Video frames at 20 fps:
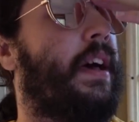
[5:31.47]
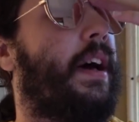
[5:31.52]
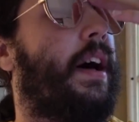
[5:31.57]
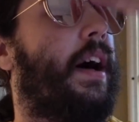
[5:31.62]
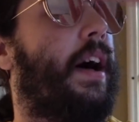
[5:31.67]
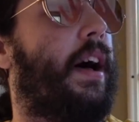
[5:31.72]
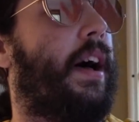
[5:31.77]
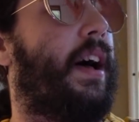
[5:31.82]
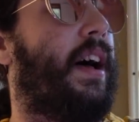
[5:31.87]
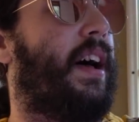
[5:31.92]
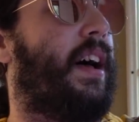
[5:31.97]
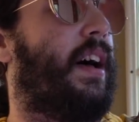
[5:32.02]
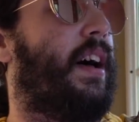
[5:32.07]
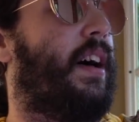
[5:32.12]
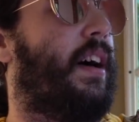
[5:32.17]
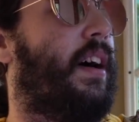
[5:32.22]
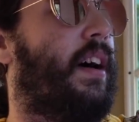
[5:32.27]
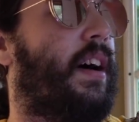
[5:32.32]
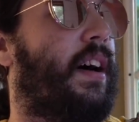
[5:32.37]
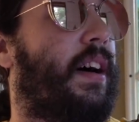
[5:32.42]

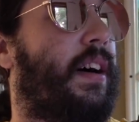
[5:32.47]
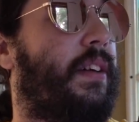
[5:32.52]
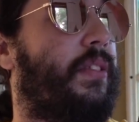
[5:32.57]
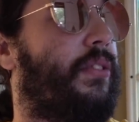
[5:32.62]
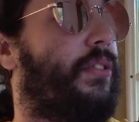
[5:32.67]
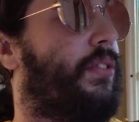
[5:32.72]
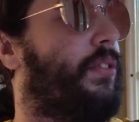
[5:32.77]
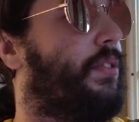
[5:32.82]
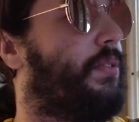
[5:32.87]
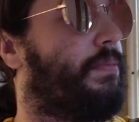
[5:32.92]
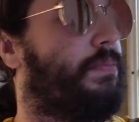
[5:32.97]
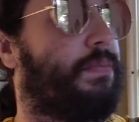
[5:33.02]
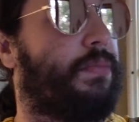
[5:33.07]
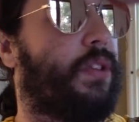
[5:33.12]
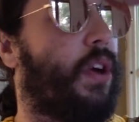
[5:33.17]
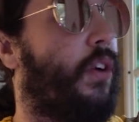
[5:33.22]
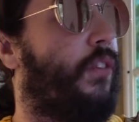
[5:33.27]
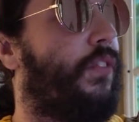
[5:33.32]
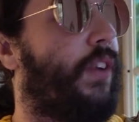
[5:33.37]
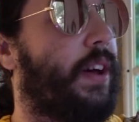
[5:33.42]

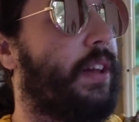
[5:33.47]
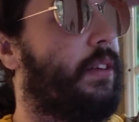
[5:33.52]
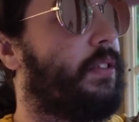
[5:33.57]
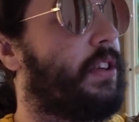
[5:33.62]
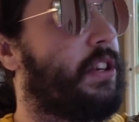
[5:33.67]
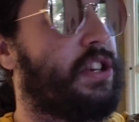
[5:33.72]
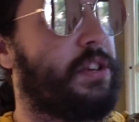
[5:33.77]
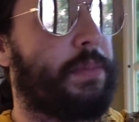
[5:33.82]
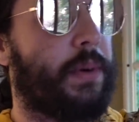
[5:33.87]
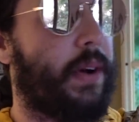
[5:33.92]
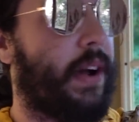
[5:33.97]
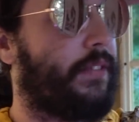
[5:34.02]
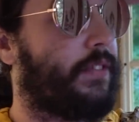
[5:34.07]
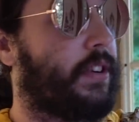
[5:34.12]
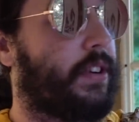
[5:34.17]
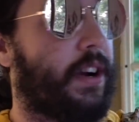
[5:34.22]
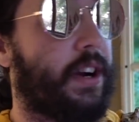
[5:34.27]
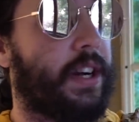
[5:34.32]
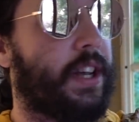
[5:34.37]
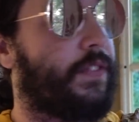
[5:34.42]
Go follow Digibro After
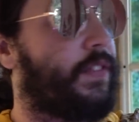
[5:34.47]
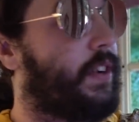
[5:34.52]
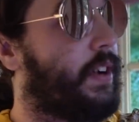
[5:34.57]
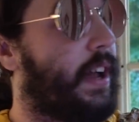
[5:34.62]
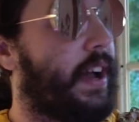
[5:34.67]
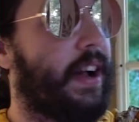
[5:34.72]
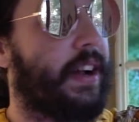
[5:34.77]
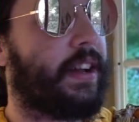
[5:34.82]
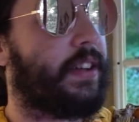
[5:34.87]
Dark if you're not,